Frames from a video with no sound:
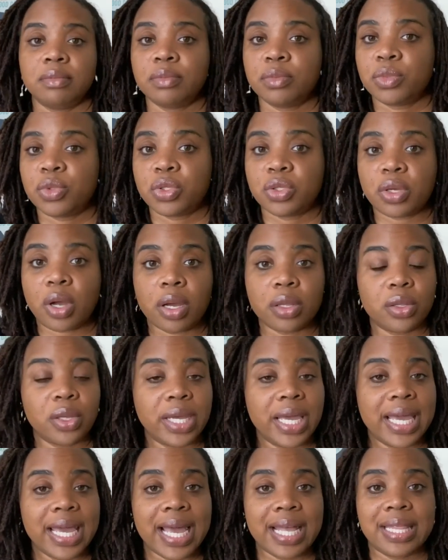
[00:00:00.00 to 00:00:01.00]
start
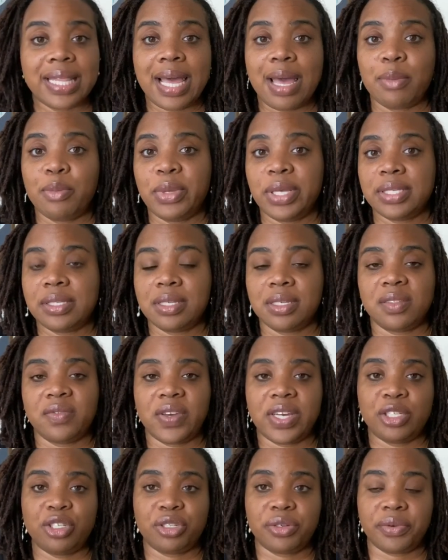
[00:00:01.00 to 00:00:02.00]
looking at that business
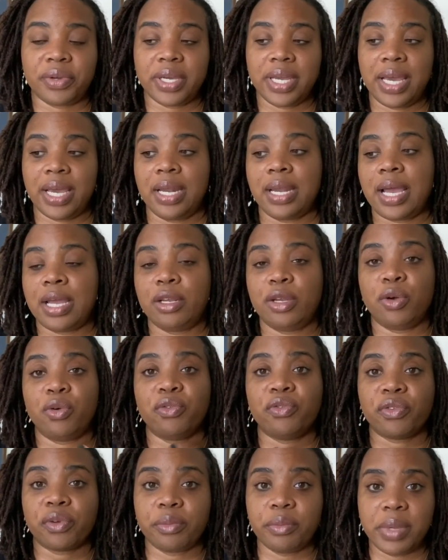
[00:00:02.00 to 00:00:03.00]
venture again. I know
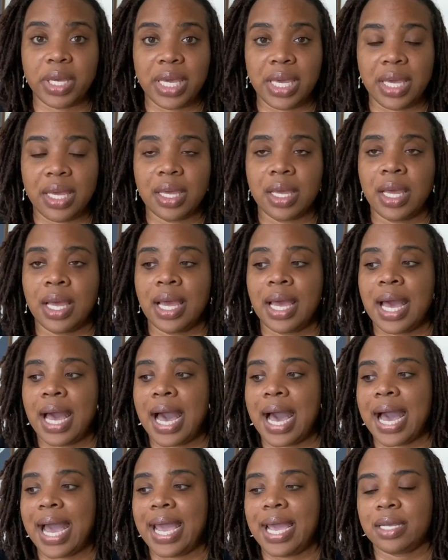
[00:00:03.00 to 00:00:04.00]
for me,
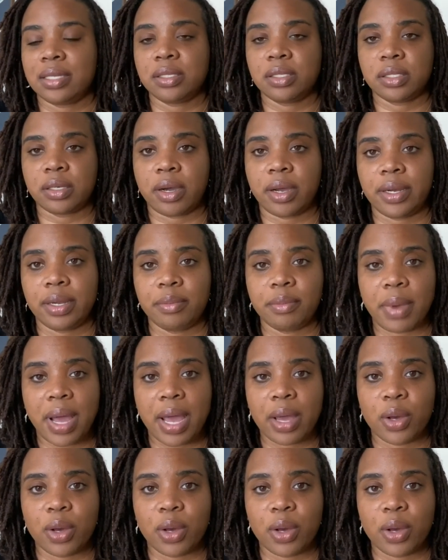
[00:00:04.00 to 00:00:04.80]
I had started my